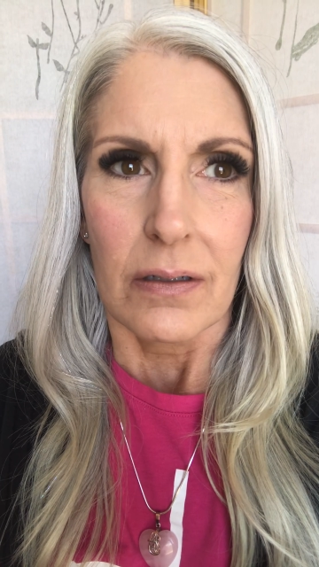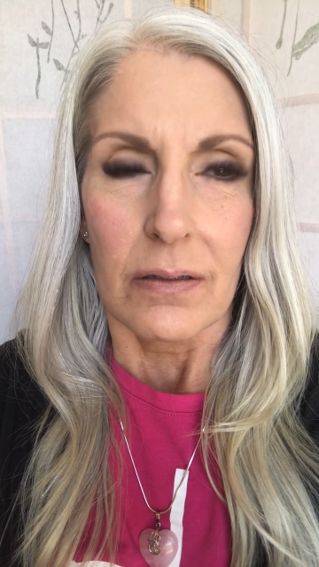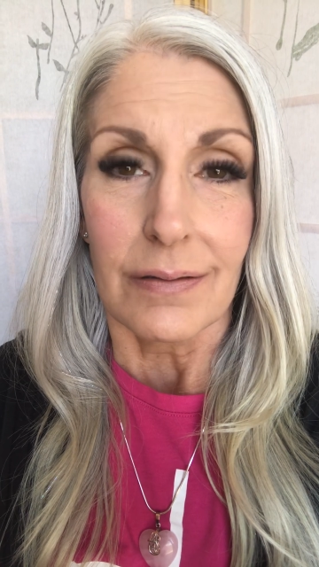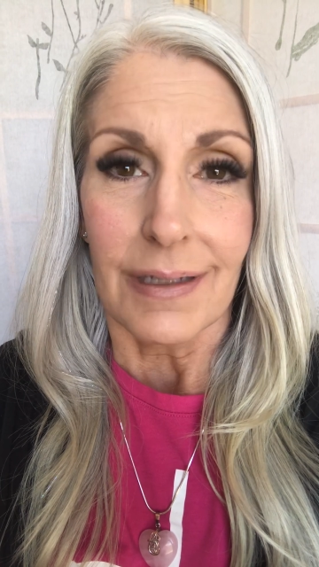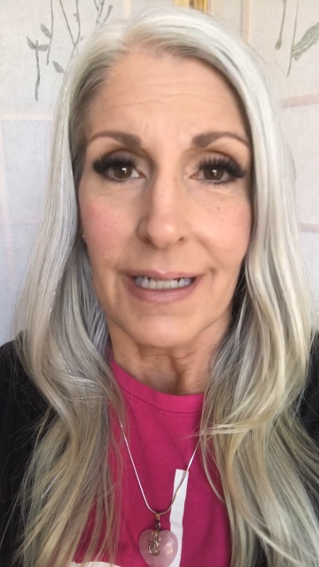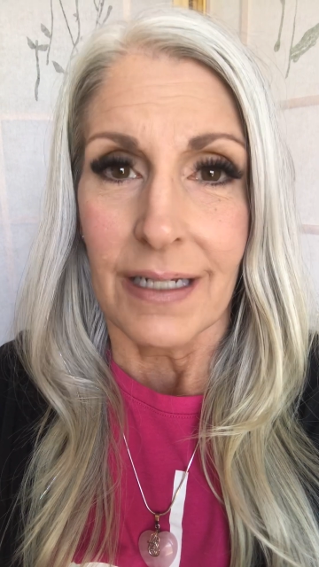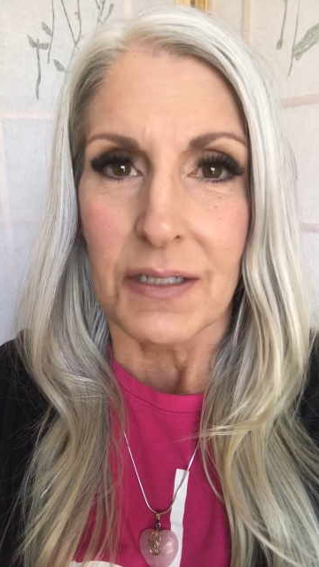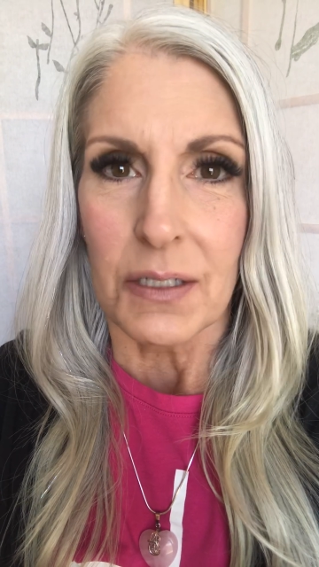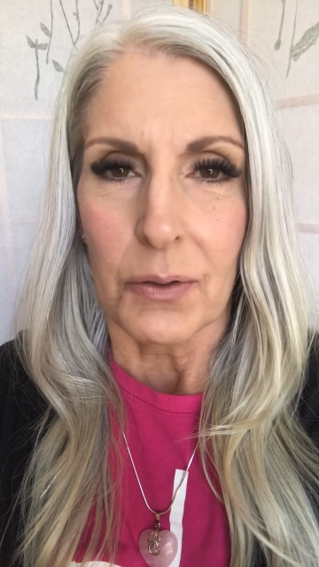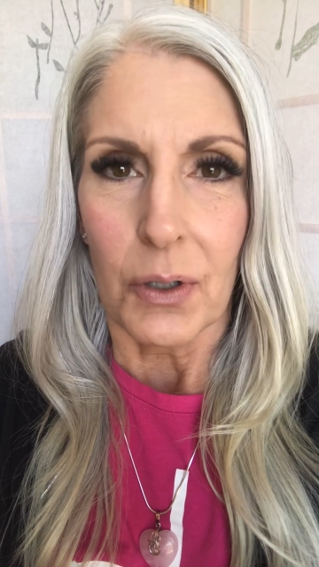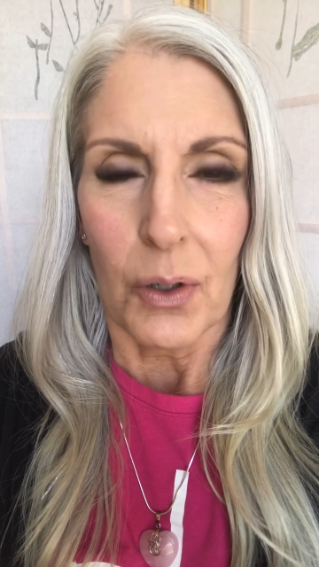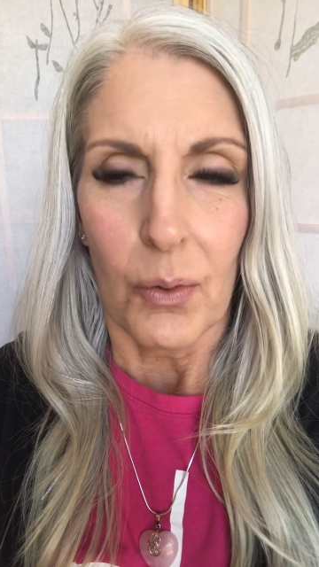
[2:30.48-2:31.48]
clients
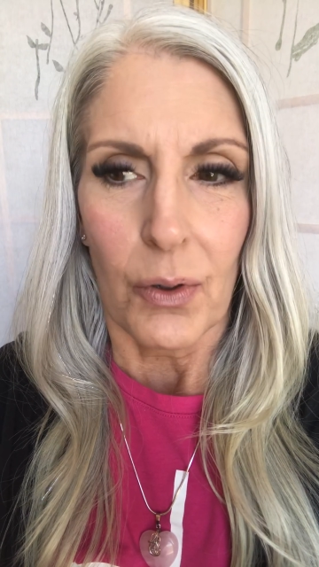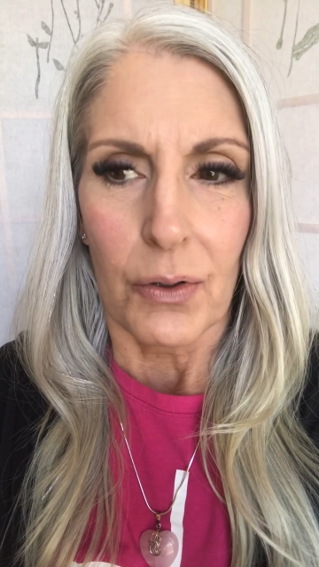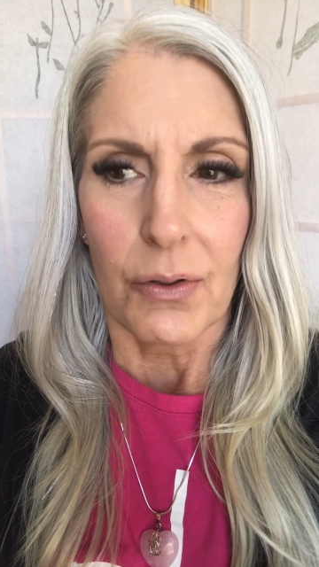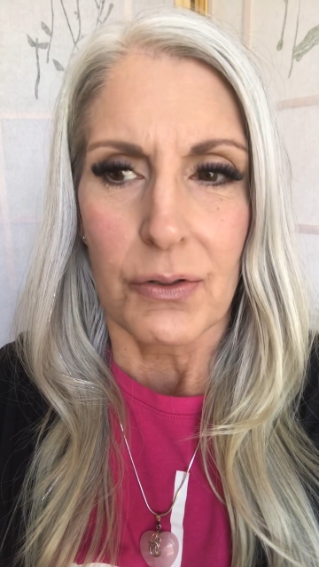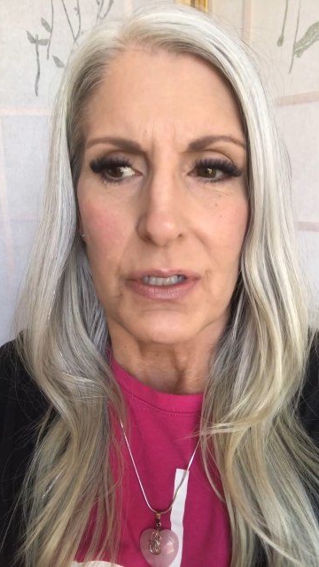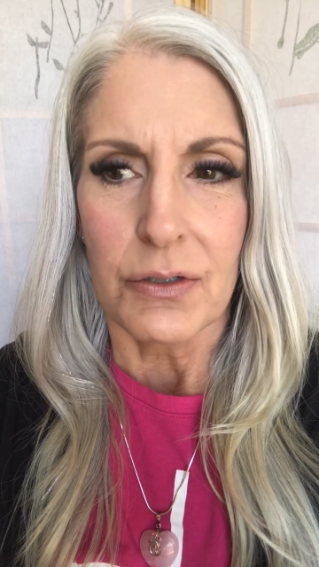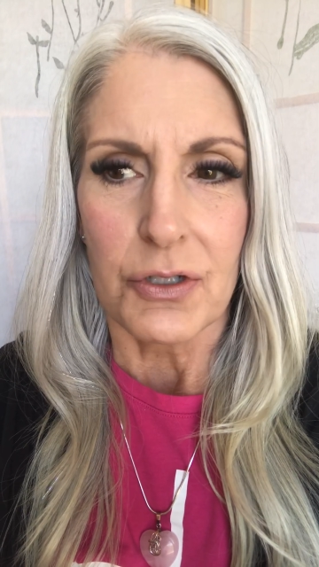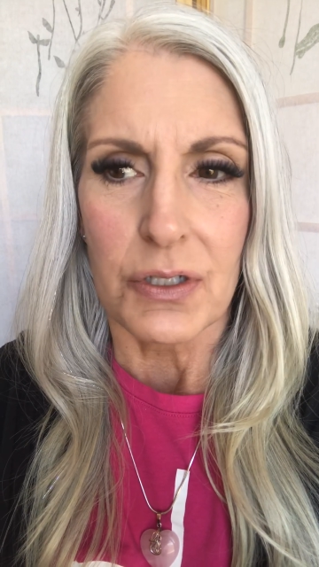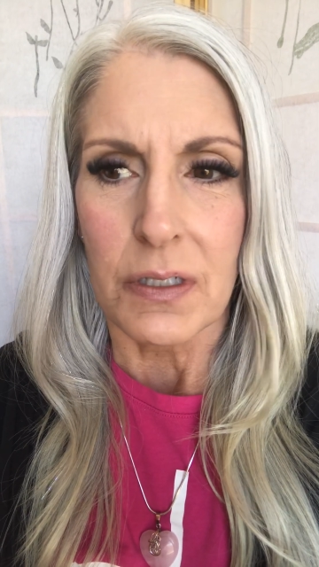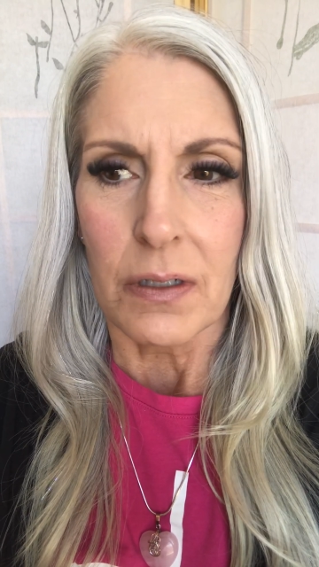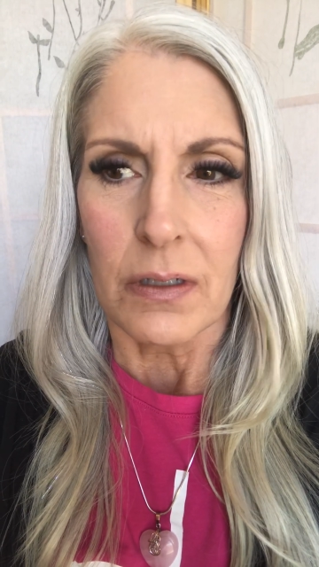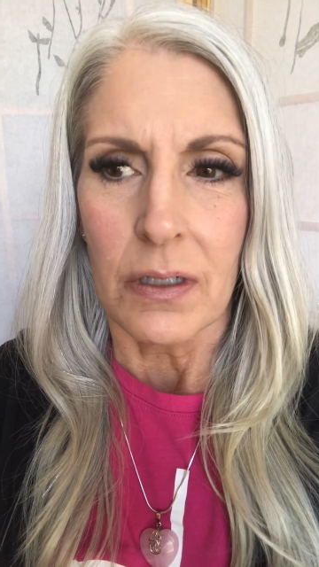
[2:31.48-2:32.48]
and coworkers and
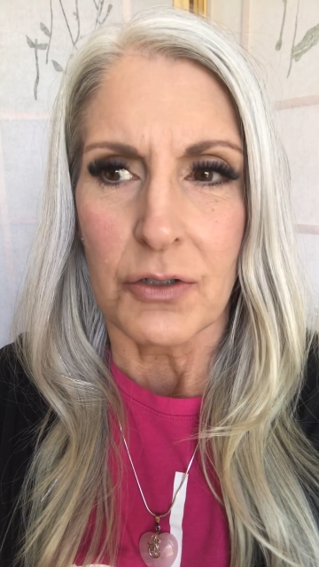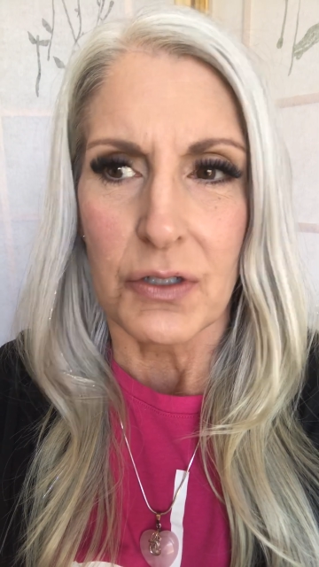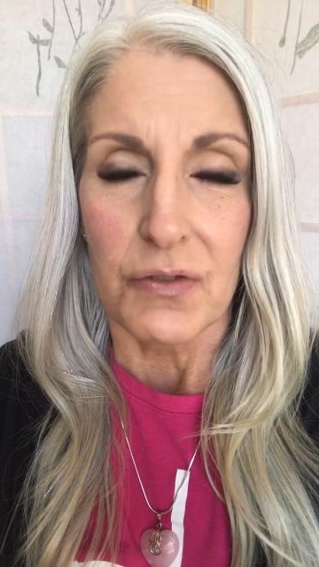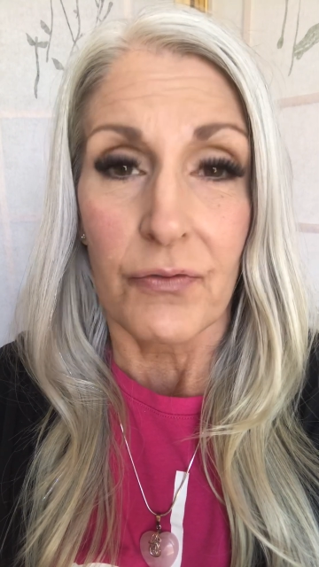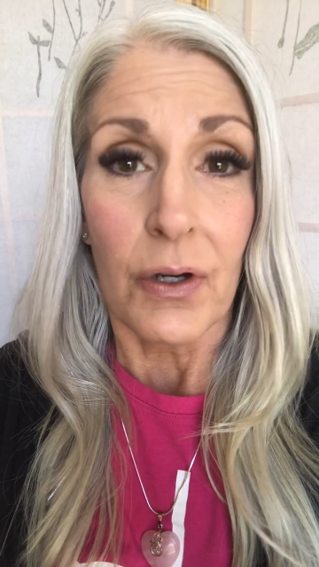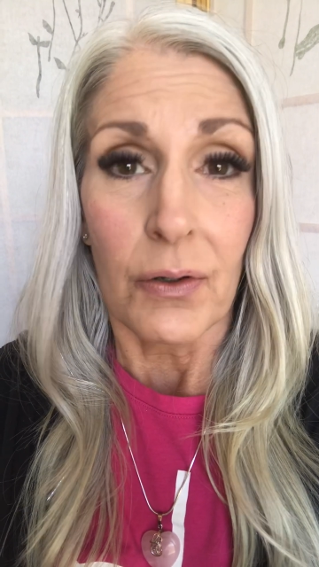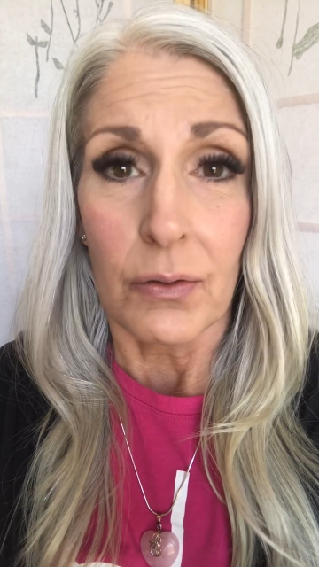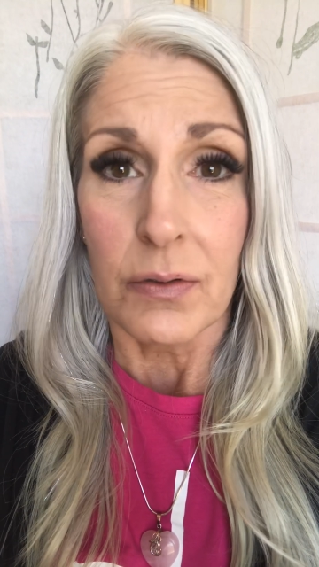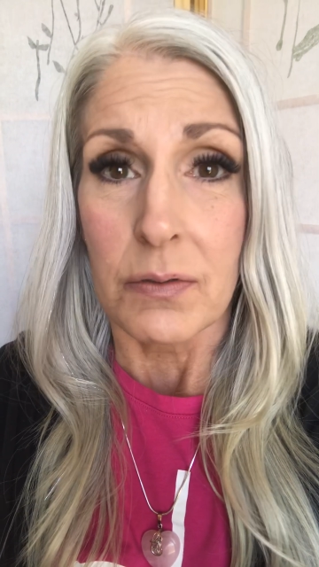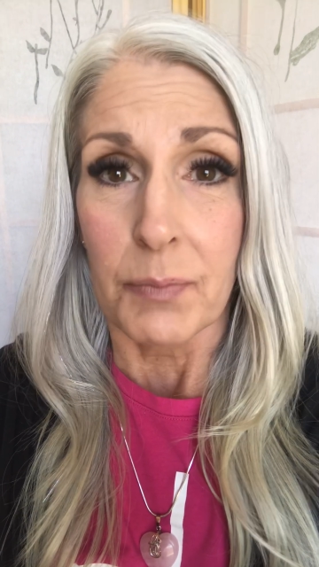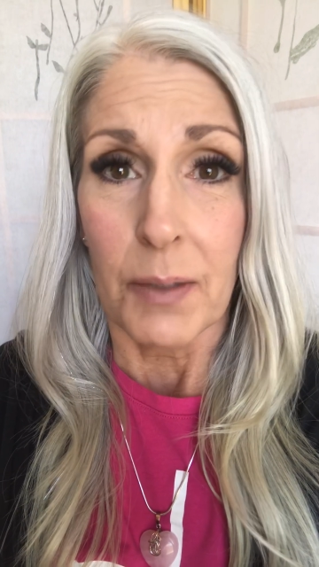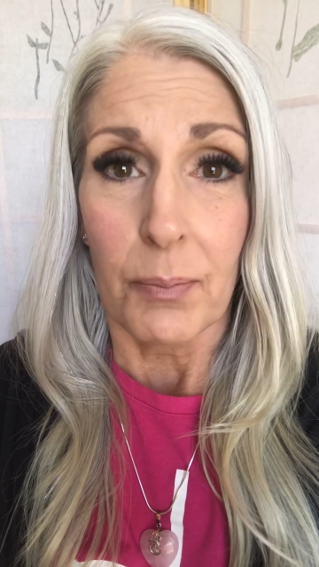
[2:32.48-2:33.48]
just
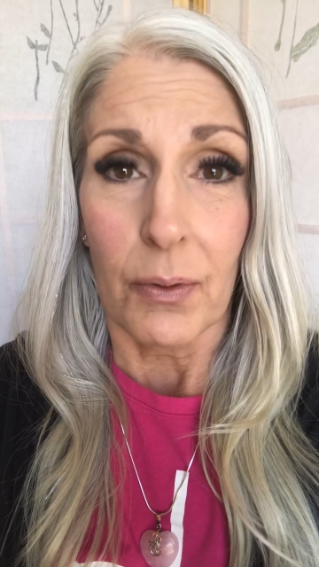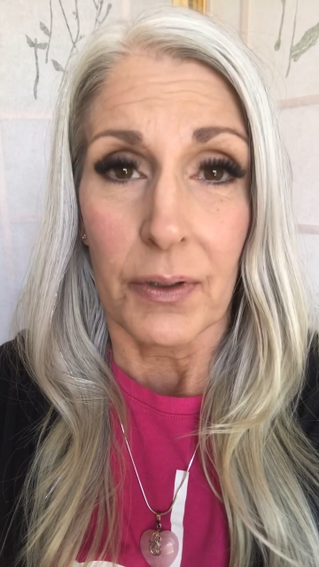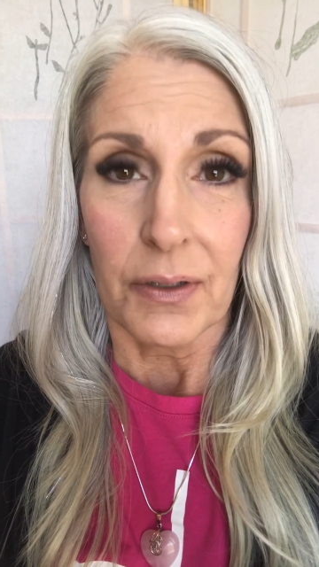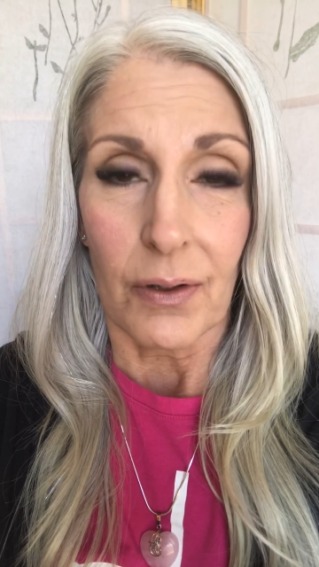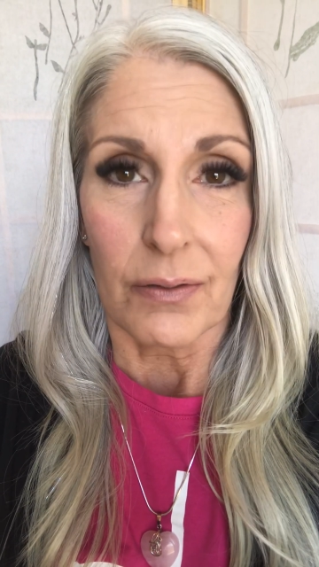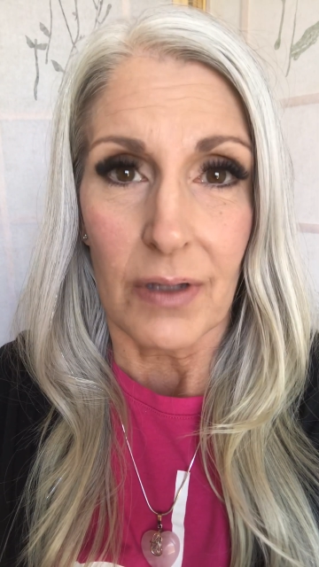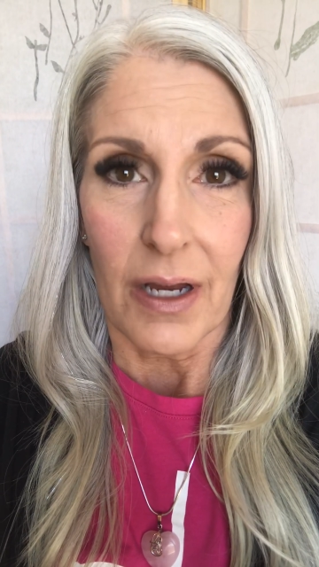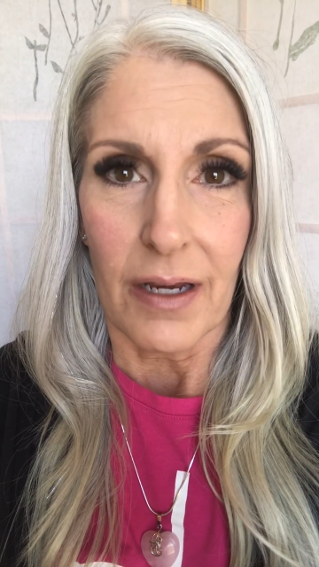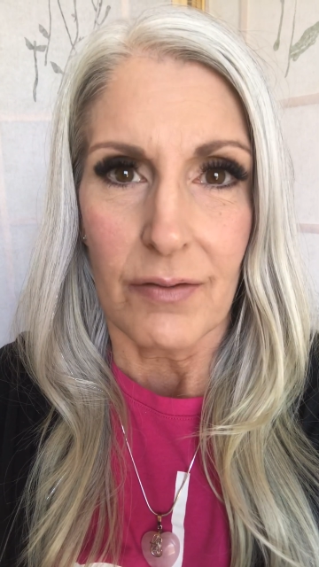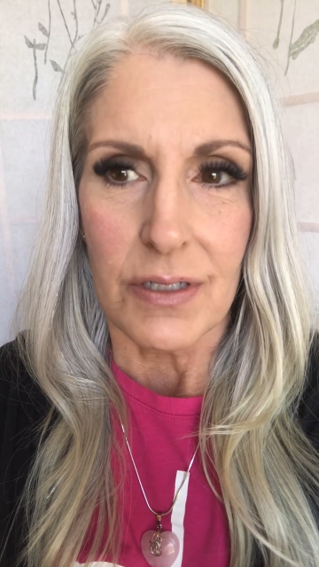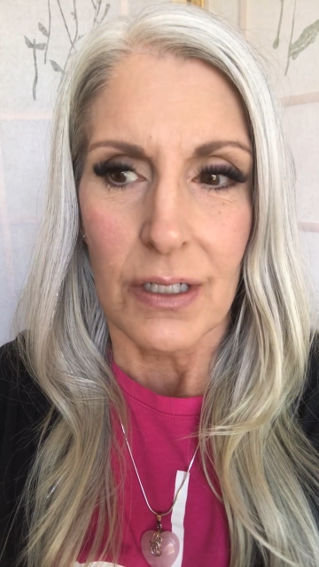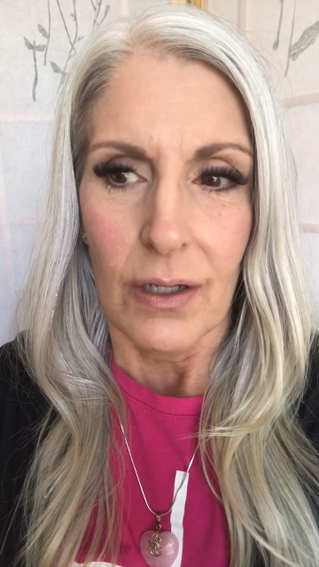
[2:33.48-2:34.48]
folks, people in our
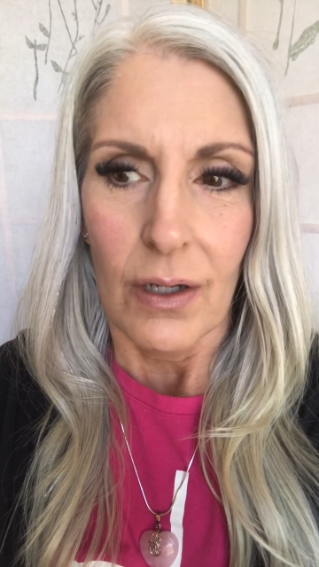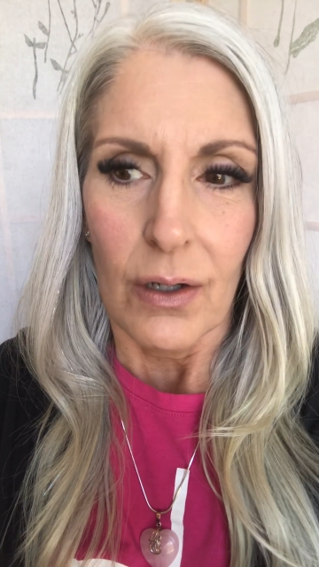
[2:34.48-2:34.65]
lives